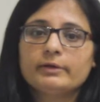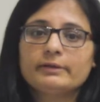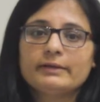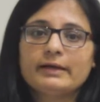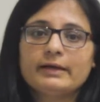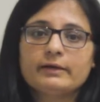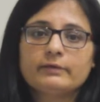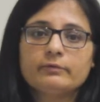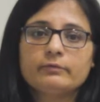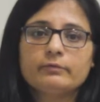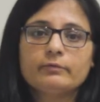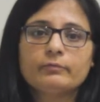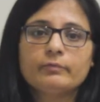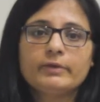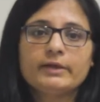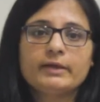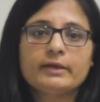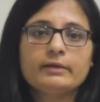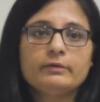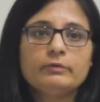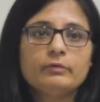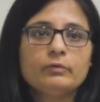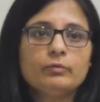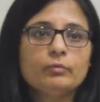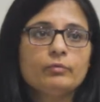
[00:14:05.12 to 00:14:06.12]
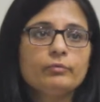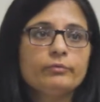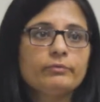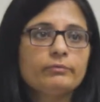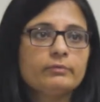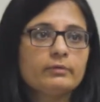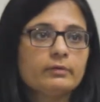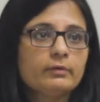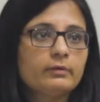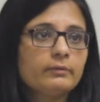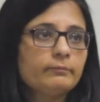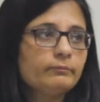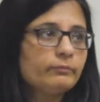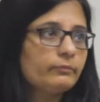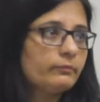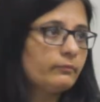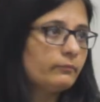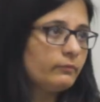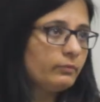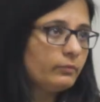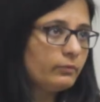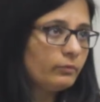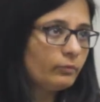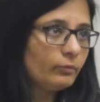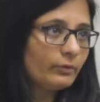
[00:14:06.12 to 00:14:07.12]
that we can use
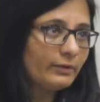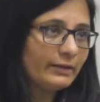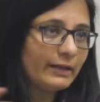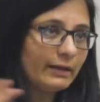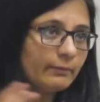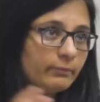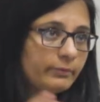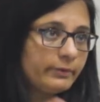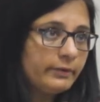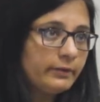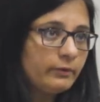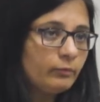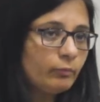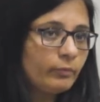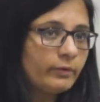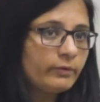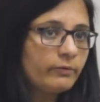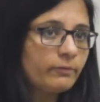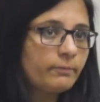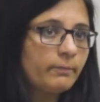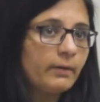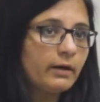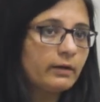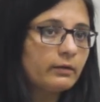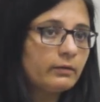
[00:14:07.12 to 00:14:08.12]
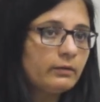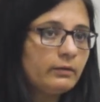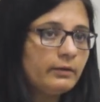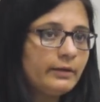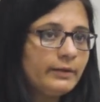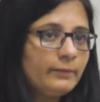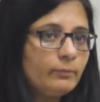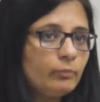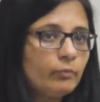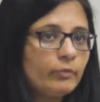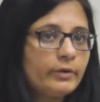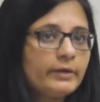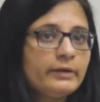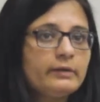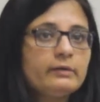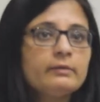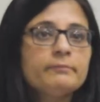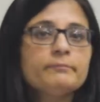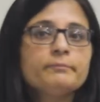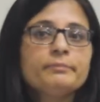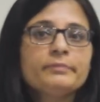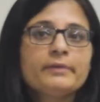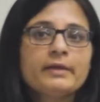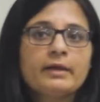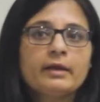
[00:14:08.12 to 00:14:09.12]
to collaborate with Sparkle endpoint
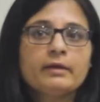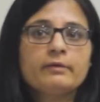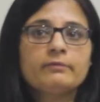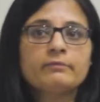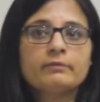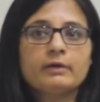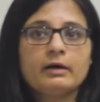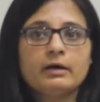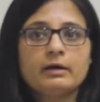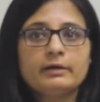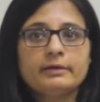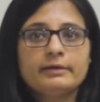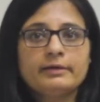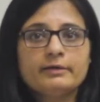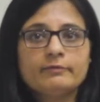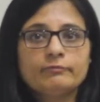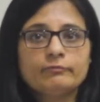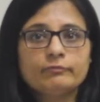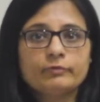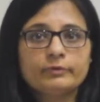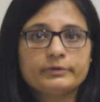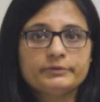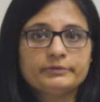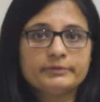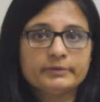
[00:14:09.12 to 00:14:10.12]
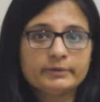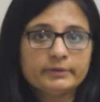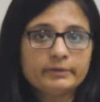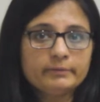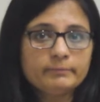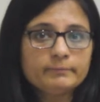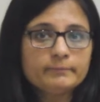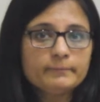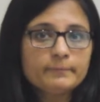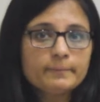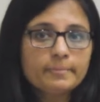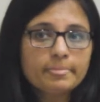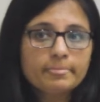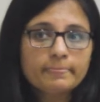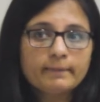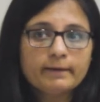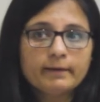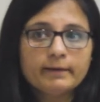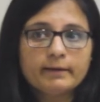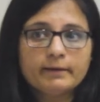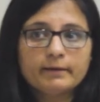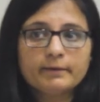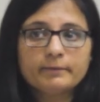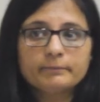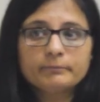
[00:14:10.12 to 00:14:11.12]
is RDF4J.
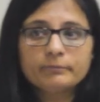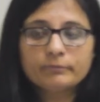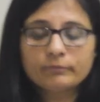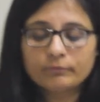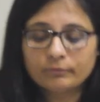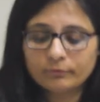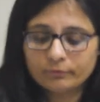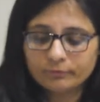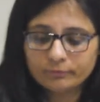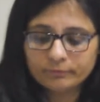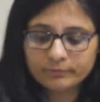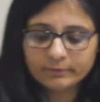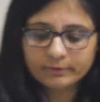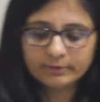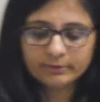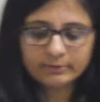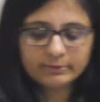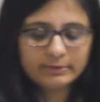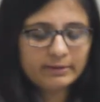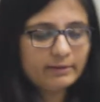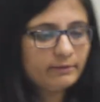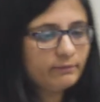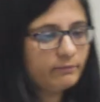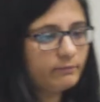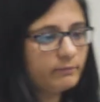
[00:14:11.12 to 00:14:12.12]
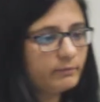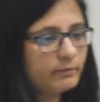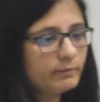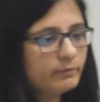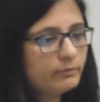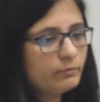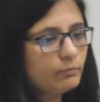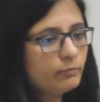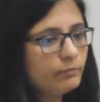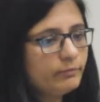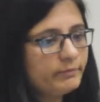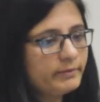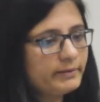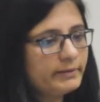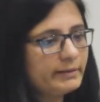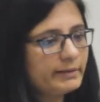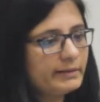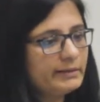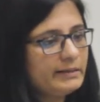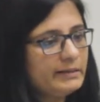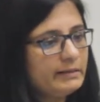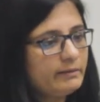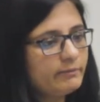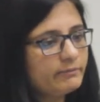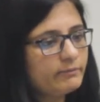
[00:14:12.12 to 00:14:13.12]
So these tools and
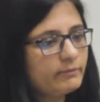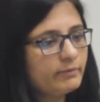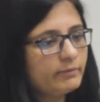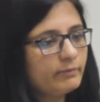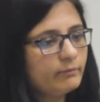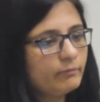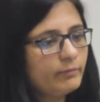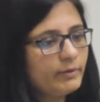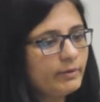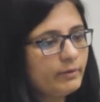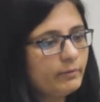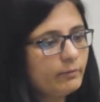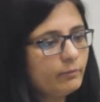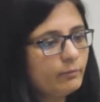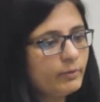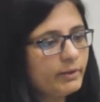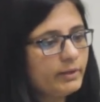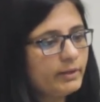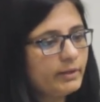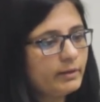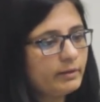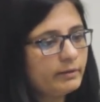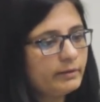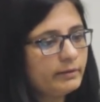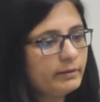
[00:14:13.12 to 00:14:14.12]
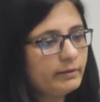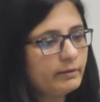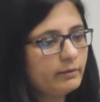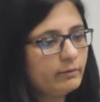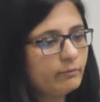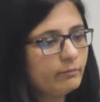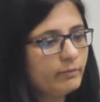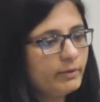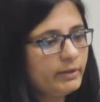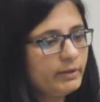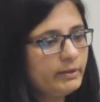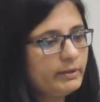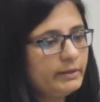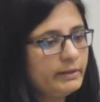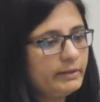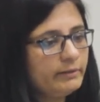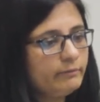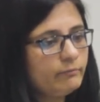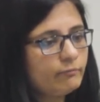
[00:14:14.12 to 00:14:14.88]
techniques we need